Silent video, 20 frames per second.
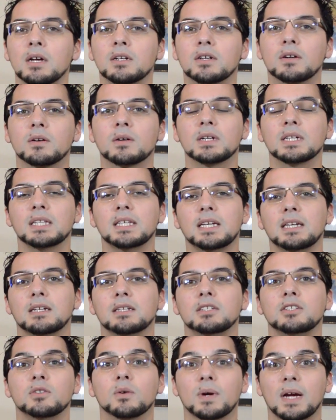currently
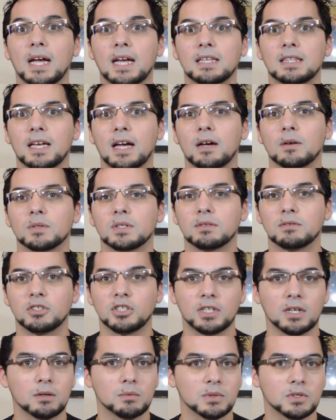in your eighth house of
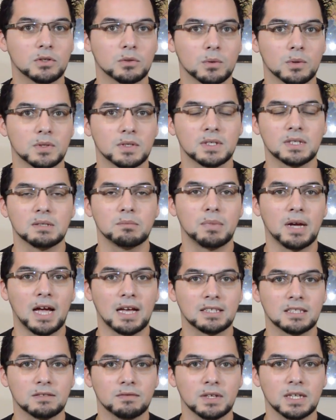shared resources and
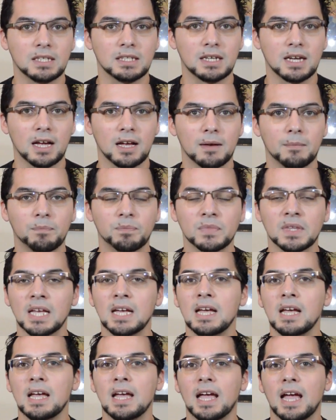passive income.
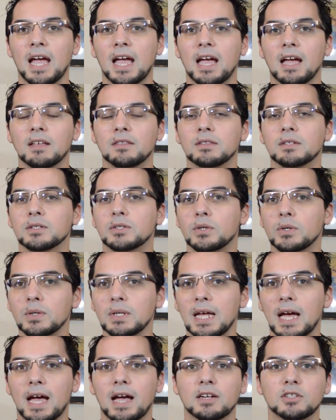And there
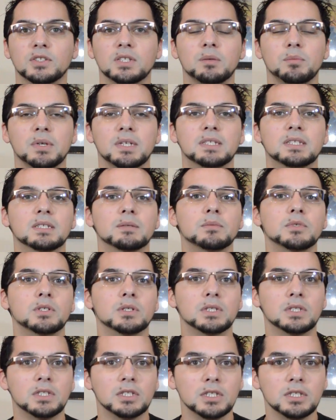could actually be some
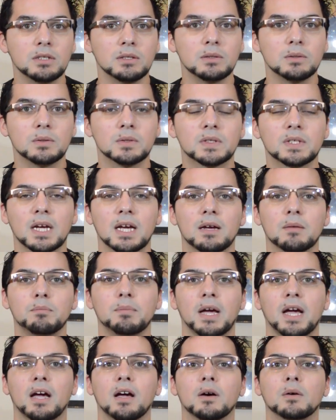good news
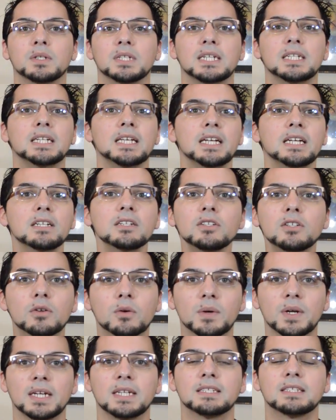about an
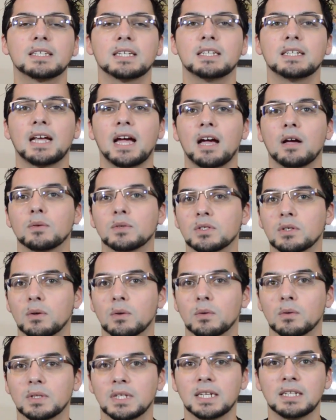increase in
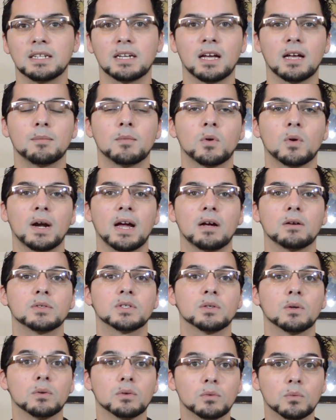household income or
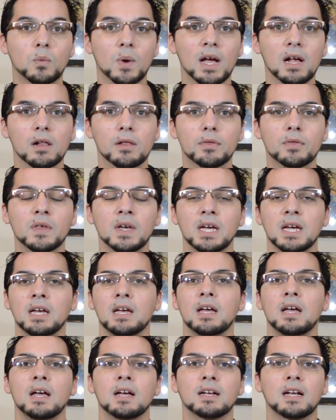household wealth
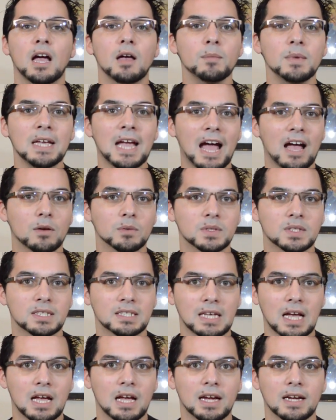coming
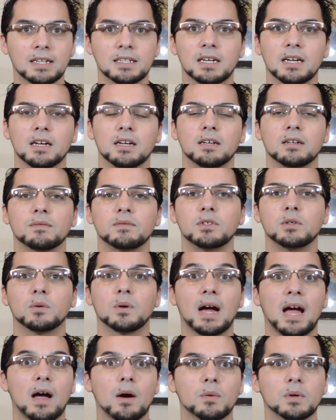outside of
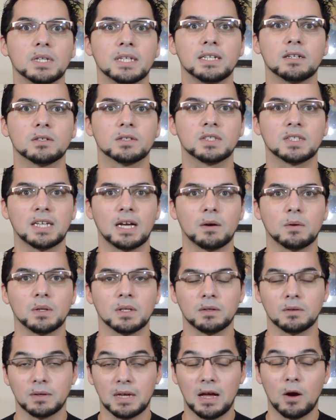your hourly or
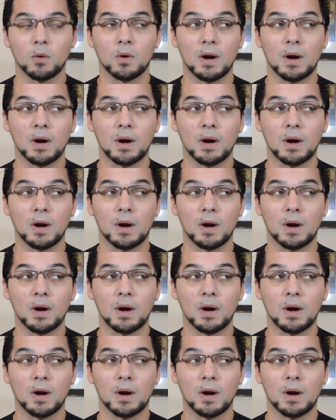salary